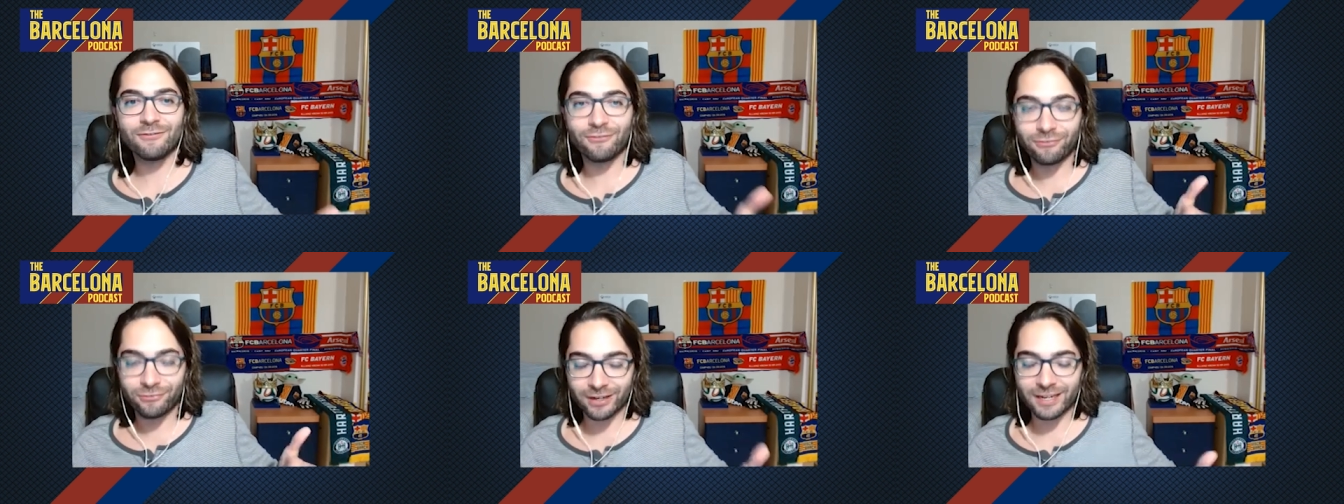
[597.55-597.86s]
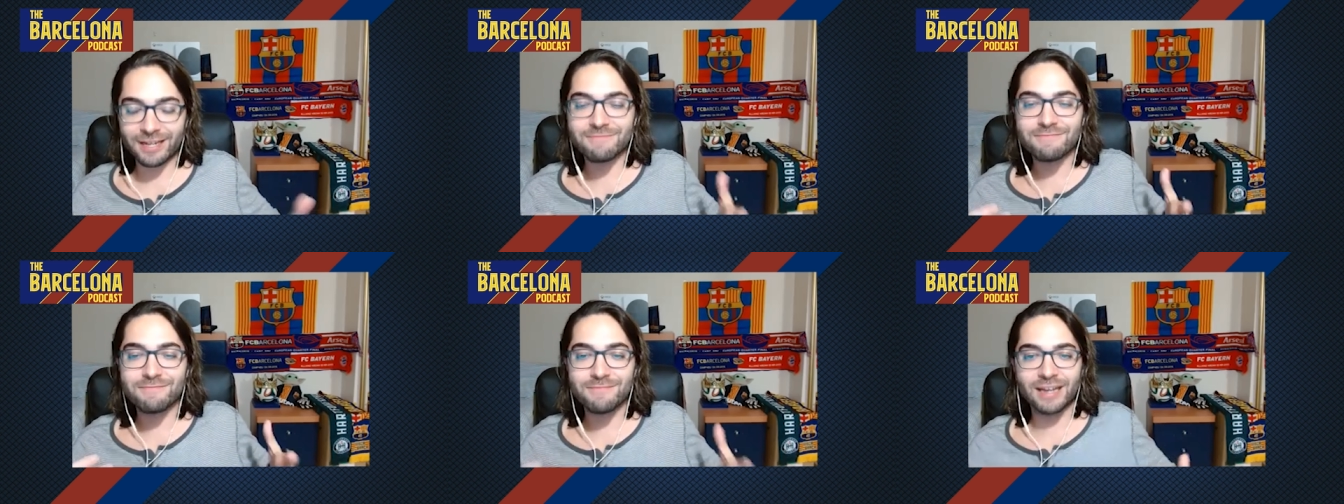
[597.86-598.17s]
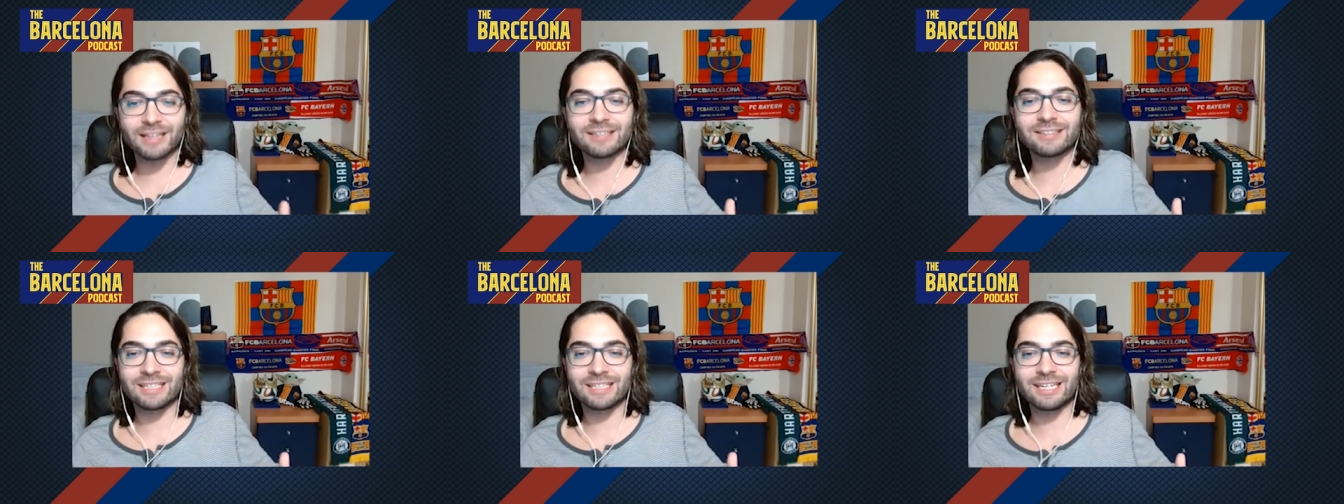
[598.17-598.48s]
freaking
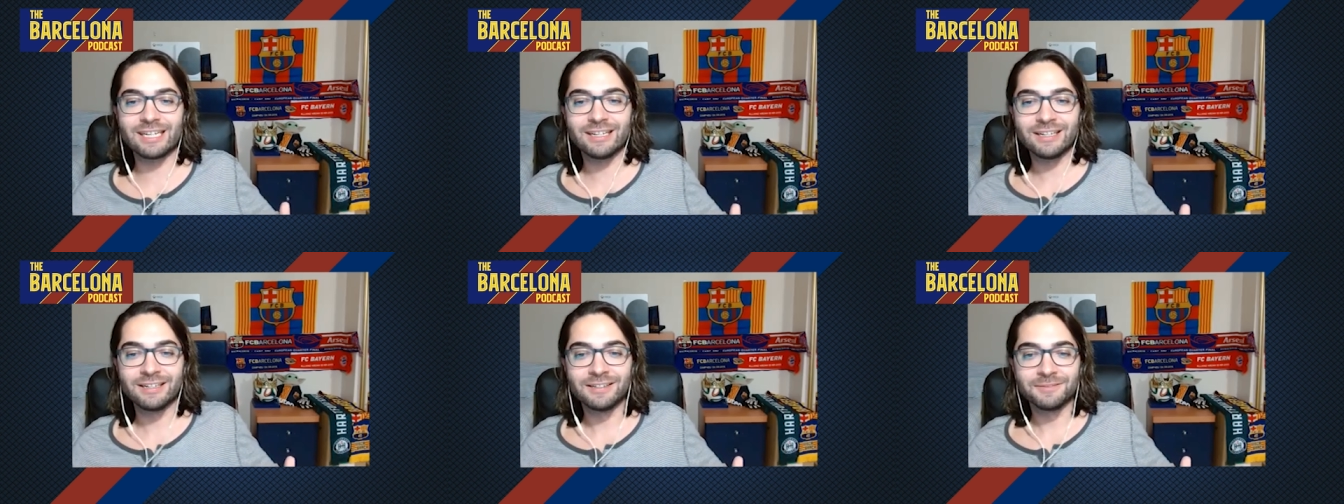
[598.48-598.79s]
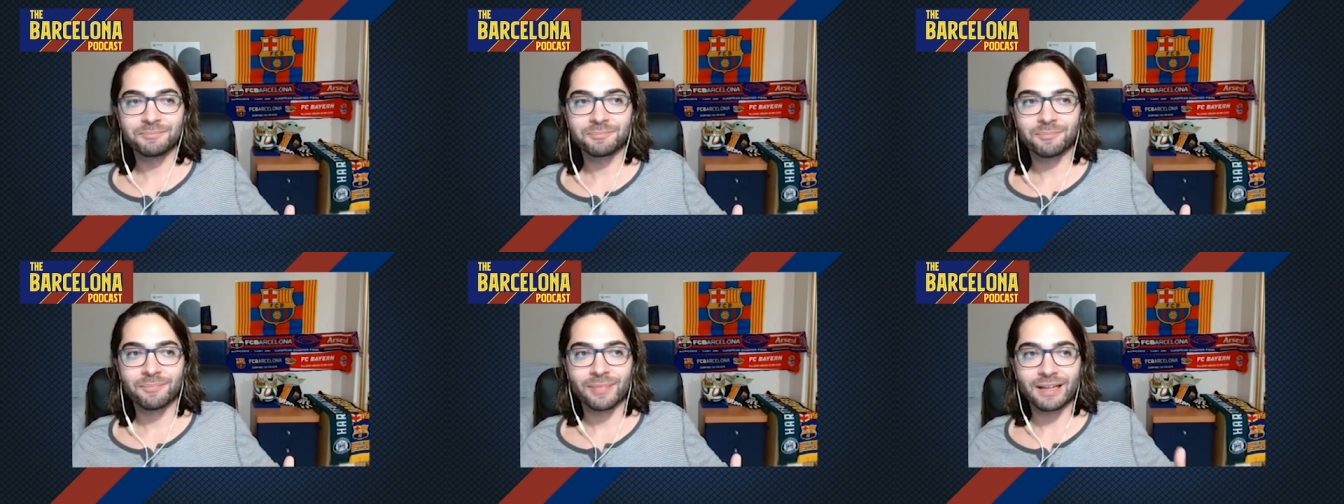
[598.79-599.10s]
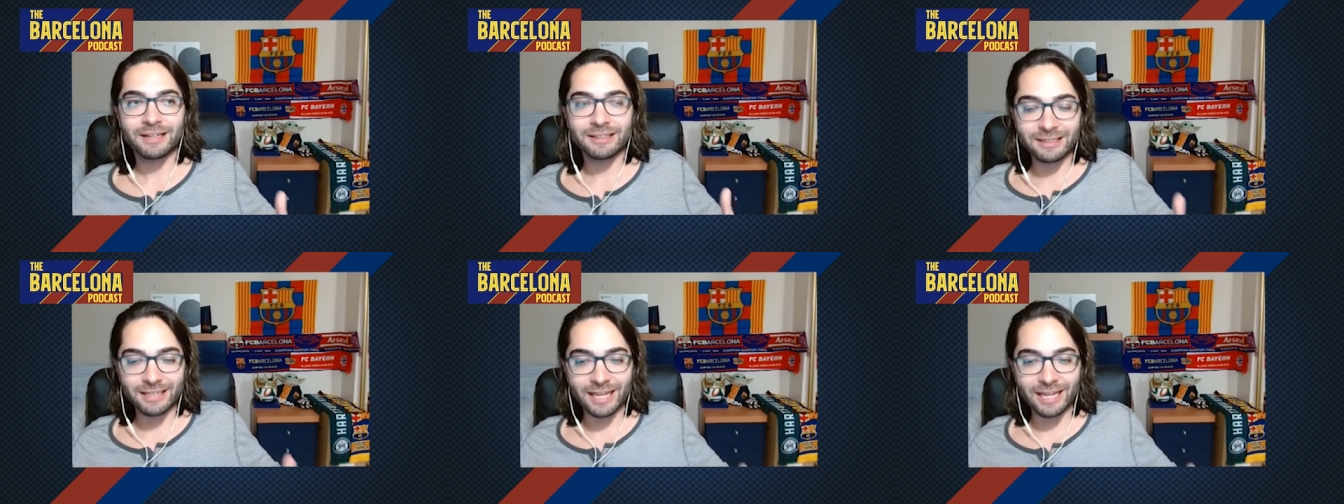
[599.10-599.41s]
Messi,
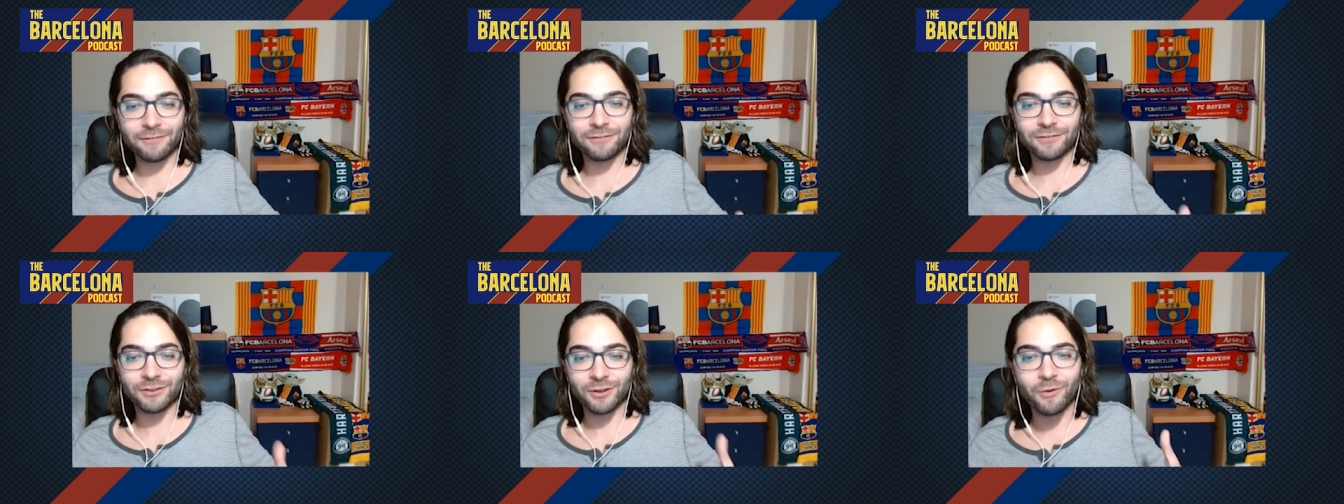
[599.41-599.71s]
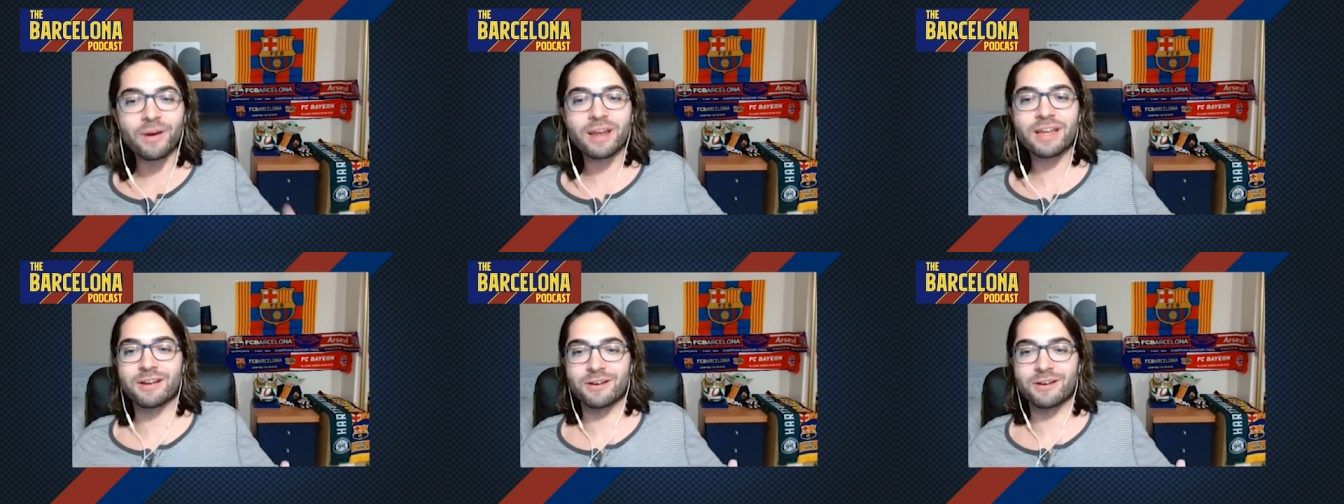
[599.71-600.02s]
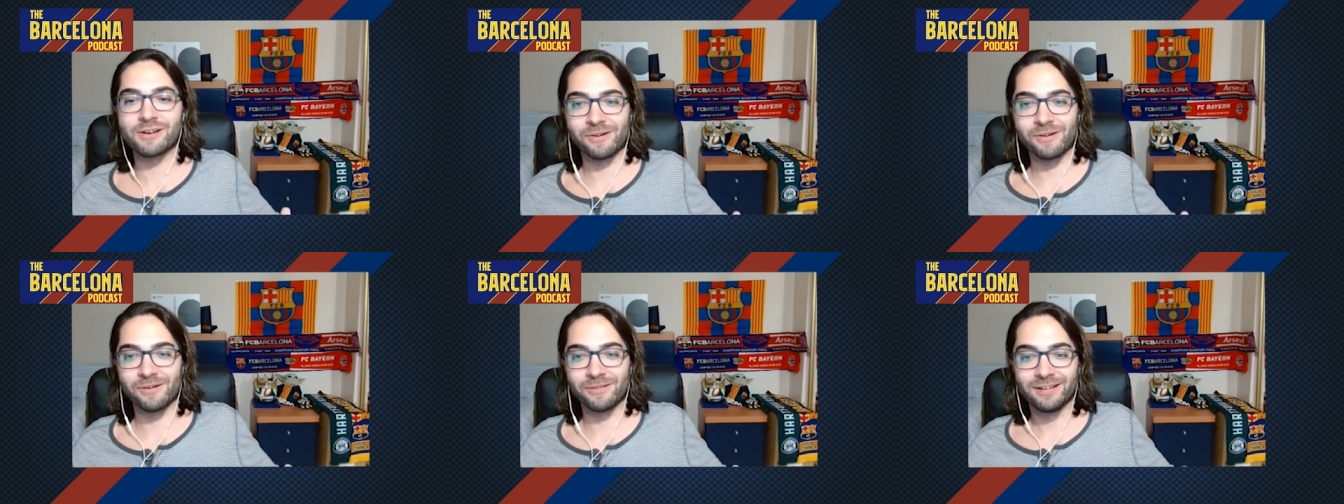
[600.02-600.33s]
left a
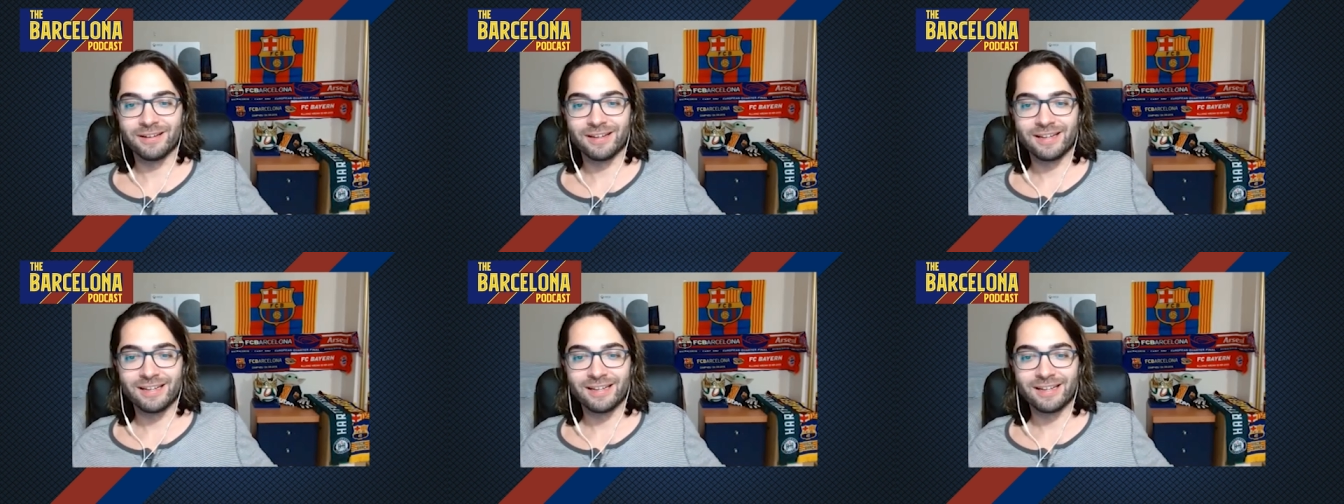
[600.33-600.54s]
week ago.